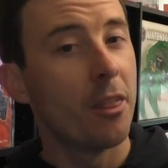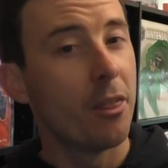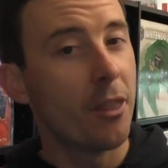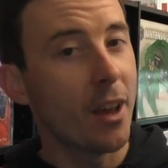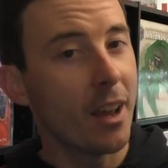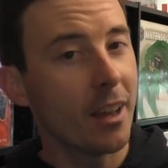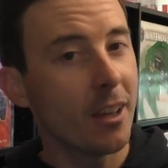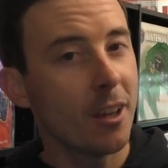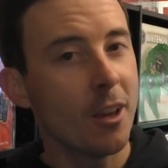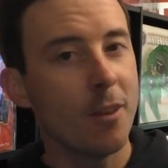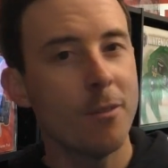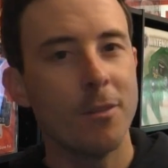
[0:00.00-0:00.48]

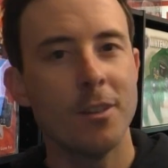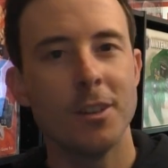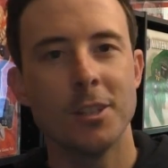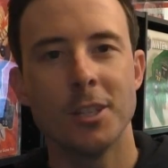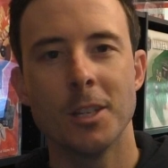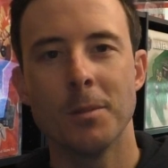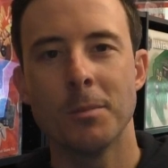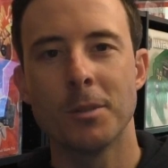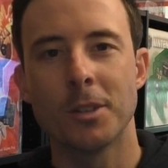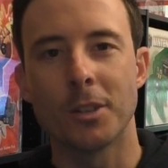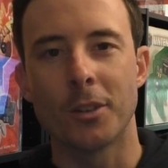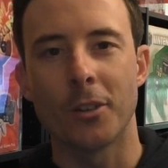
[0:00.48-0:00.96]
Thank you for
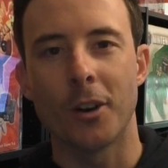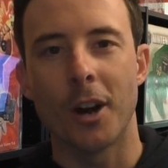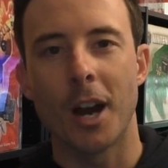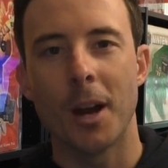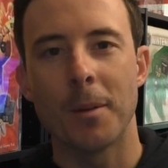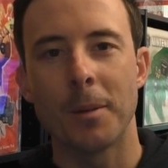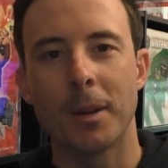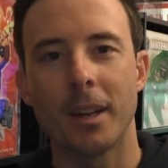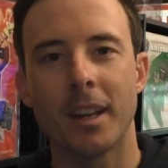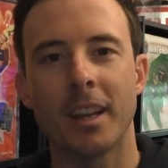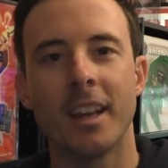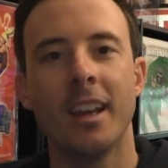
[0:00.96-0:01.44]

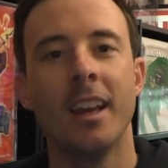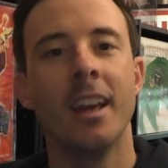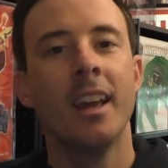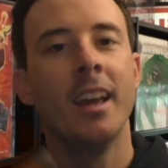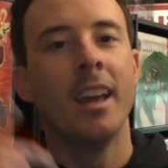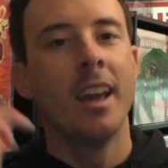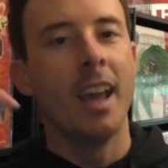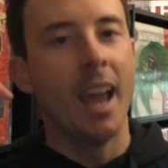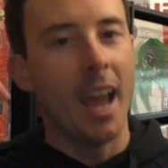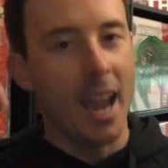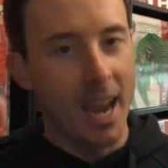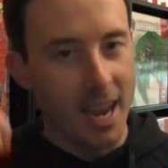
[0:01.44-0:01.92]
subscribing,
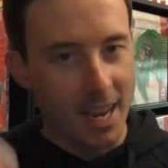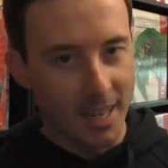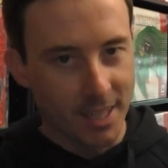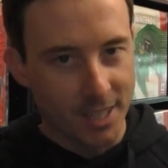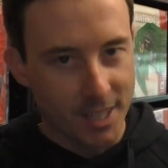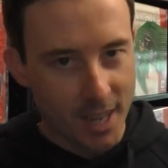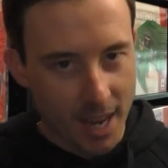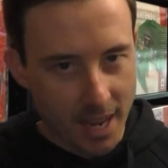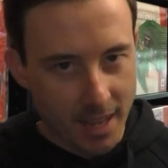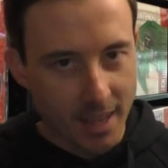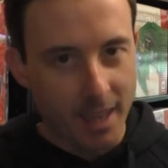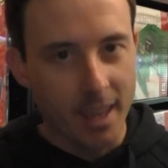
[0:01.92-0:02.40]

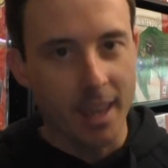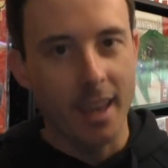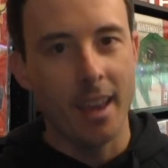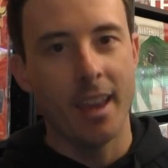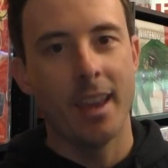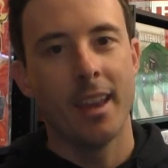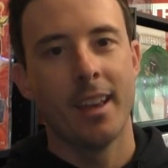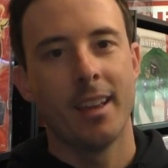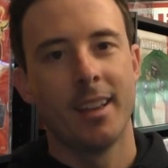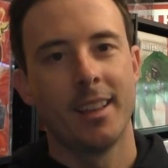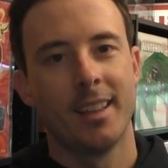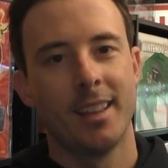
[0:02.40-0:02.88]
and take
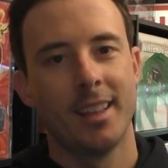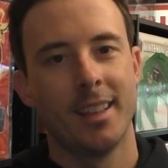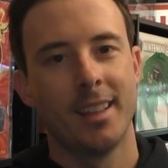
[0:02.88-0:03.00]
care.